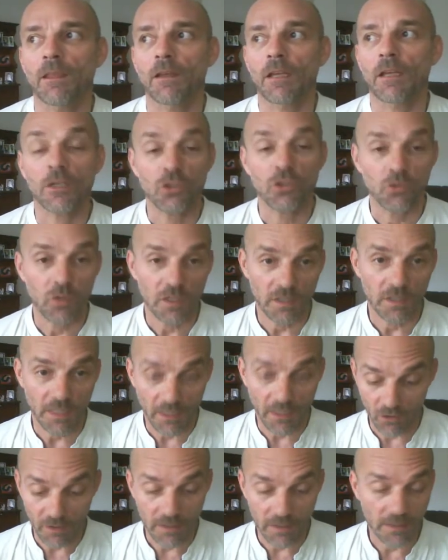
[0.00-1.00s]
And to us that
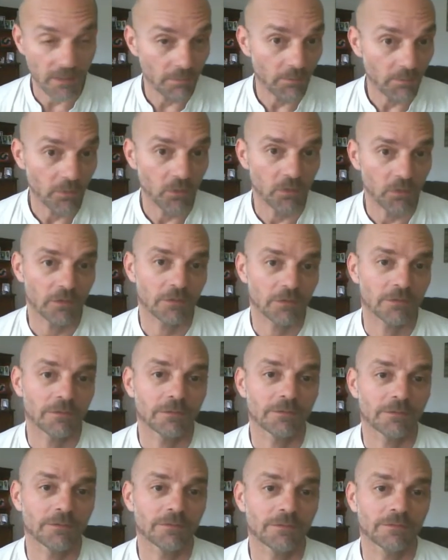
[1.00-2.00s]
looks simple,
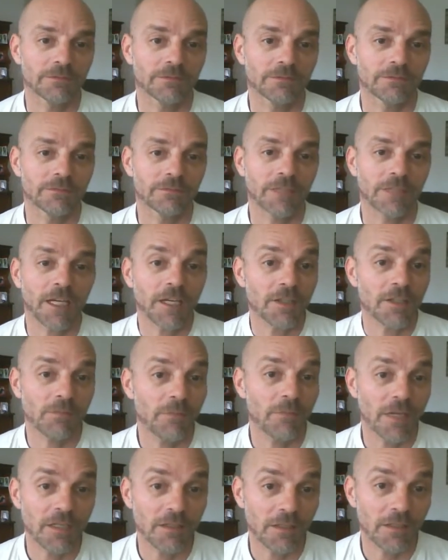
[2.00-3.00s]
and it's
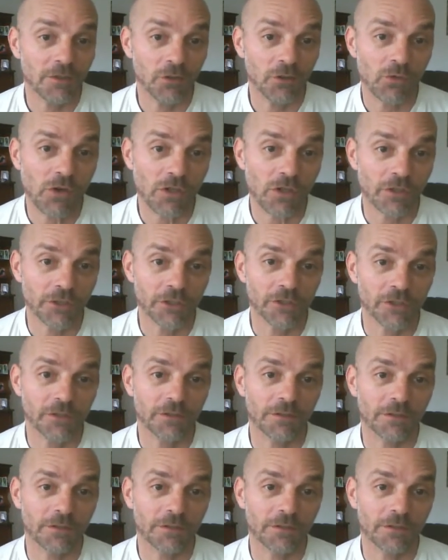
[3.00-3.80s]
amazing to watch.